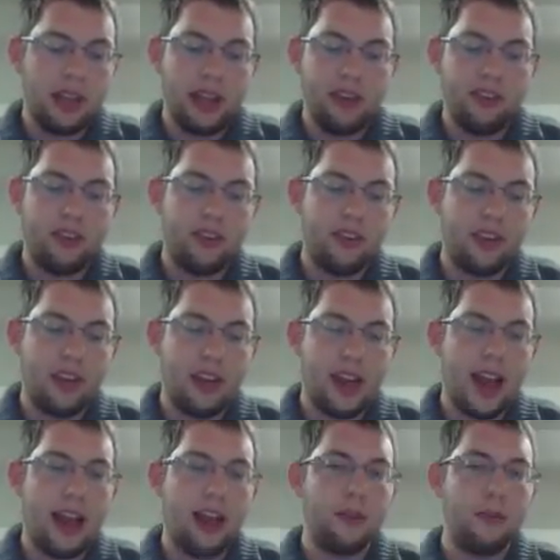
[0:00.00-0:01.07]
Plants just didn't
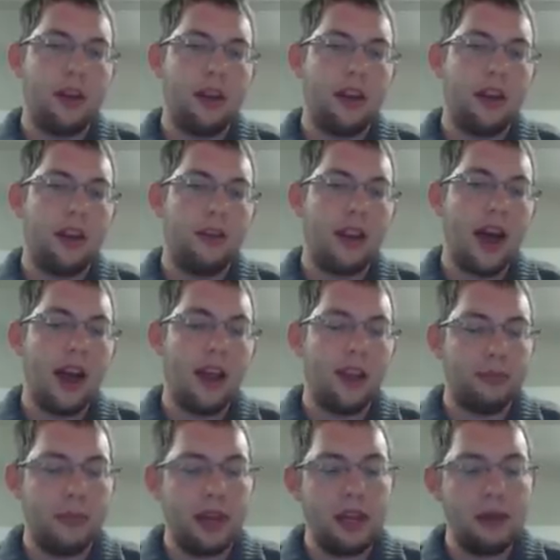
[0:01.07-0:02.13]
die as much. Not
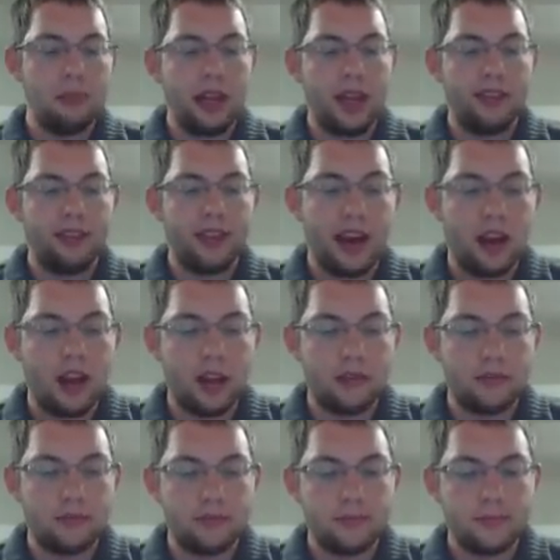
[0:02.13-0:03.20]
as many plants died
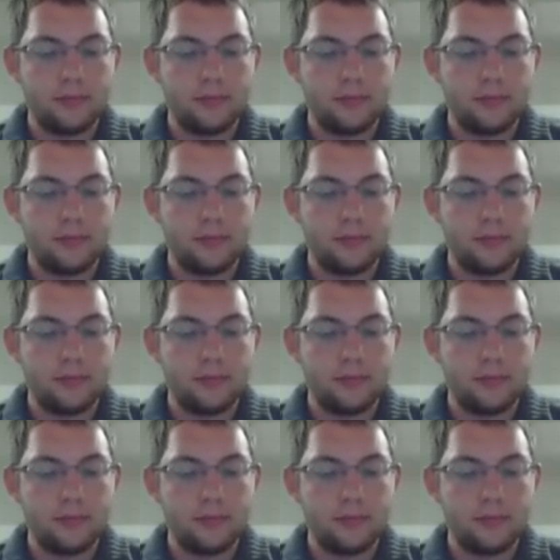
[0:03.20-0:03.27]
off.